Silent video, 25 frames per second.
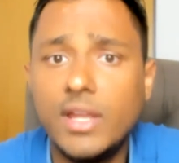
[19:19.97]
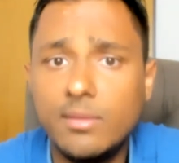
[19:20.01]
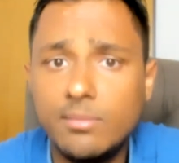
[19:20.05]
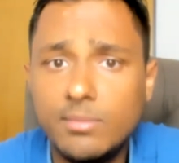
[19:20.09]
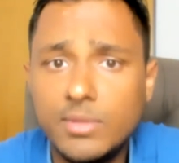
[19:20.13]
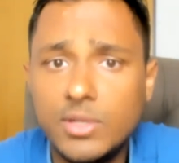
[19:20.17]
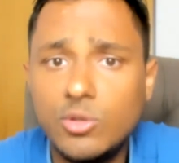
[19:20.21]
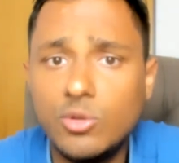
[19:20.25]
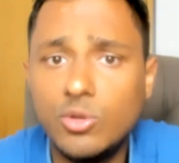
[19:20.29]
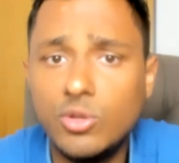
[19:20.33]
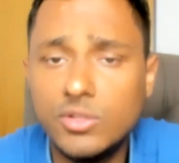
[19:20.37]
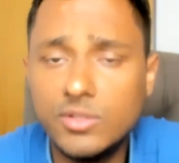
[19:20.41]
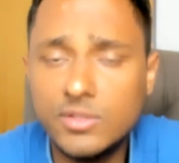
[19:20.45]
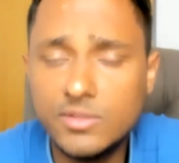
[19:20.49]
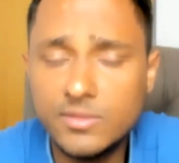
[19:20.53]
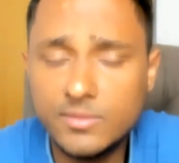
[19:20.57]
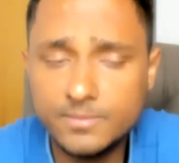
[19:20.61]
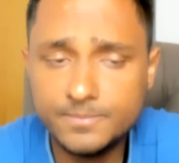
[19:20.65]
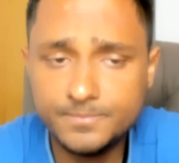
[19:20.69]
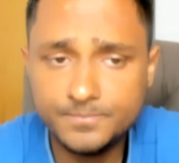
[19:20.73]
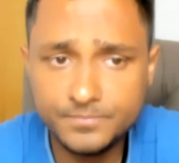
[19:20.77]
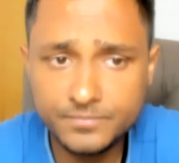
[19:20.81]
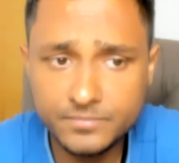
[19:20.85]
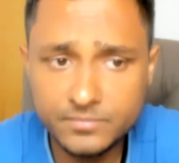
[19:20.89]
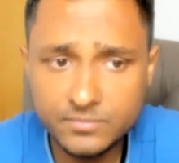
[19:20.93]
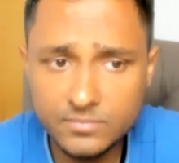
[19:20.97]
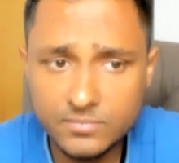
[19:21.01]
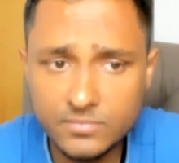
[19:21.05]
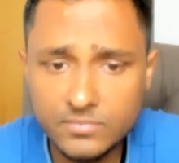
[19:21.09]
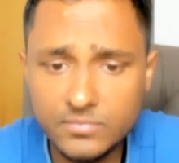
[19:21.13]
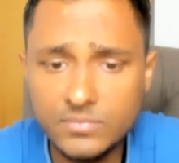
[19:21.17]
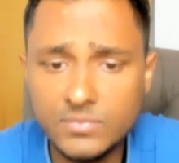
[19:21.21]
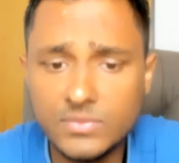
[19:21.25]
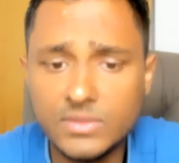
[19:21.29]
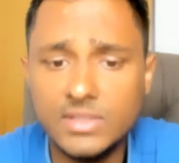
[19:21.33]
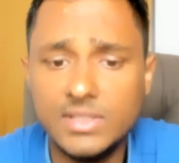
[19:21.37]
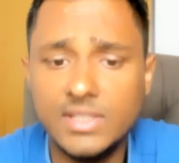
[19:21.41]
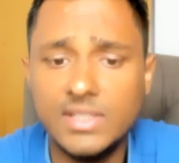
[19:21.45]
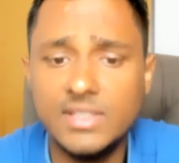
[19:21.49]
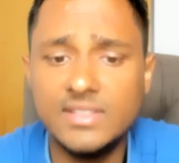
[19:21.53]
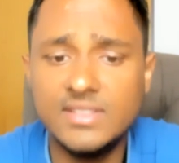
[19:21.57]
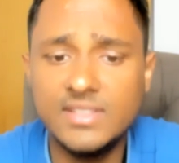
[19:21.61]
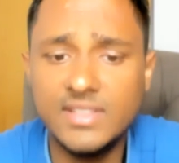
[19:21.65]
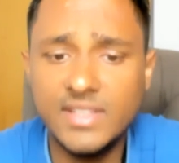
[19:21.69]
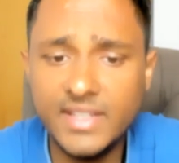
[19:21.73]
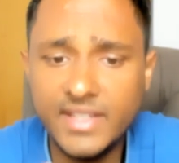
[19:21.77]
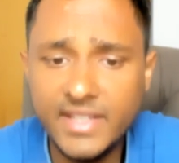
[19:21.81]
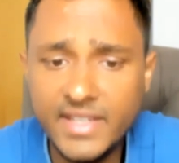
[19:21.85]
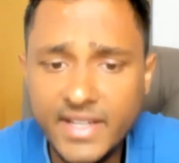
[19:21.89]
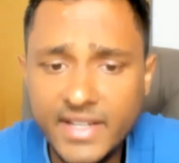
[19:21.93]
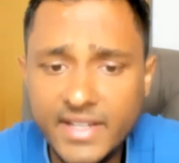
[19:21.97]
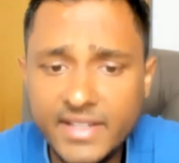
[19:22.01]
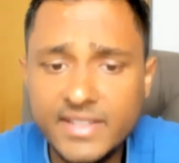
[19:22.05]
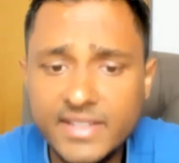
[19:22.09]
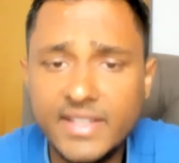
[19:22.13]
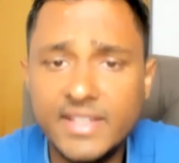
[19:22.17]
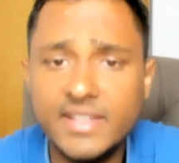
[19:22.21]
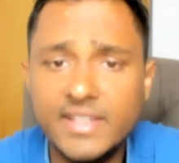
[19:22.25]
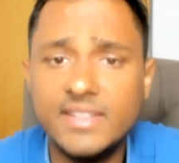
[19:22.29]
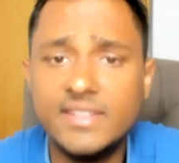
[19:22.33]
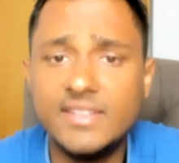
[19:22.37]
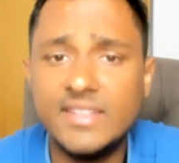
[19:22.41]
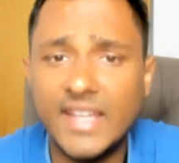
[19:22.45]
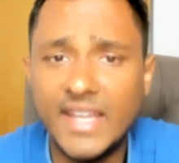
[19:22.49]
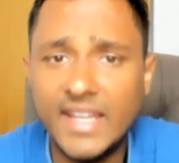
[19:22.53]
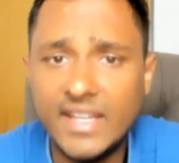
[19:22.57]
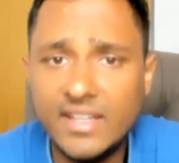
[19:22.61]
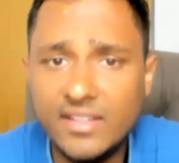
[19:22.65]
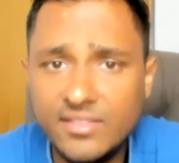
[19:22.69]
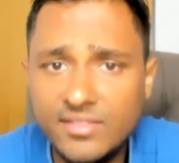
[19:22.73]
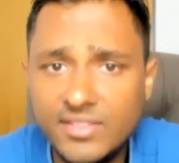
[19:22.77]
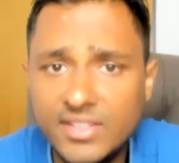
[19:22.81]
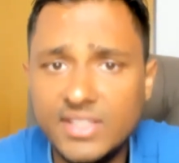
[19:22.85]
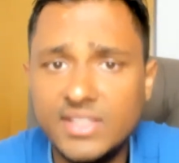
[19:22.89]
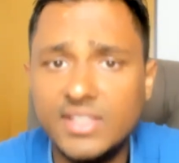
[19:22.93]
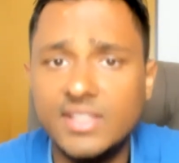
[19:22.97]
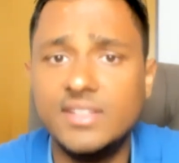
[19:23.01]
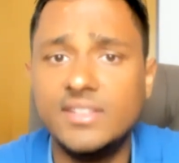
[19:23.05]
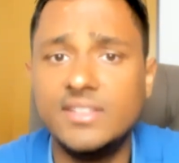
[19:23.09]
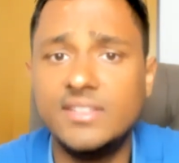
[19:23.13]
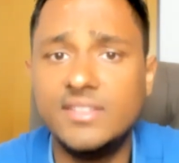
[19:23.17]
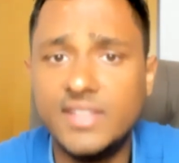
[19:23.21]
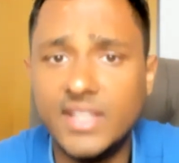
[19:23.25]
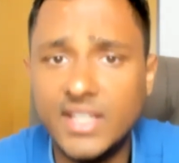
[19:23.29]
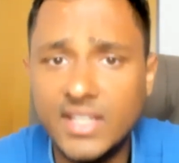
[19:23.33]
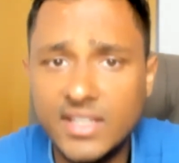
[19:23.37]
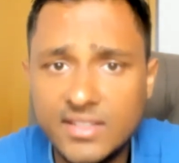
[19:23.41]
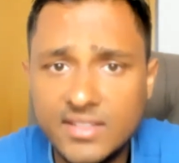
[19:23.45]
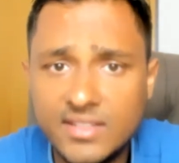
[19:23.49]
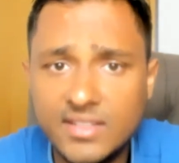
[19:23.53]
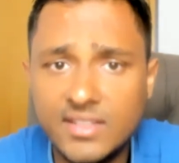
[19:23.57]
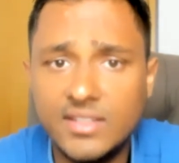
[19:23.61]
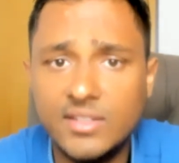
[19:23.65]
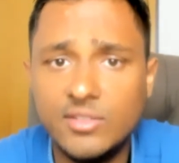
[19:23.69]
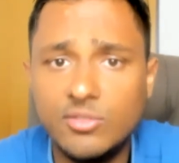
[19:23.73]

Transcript: Because there's greed, there is envy, there is jealousy.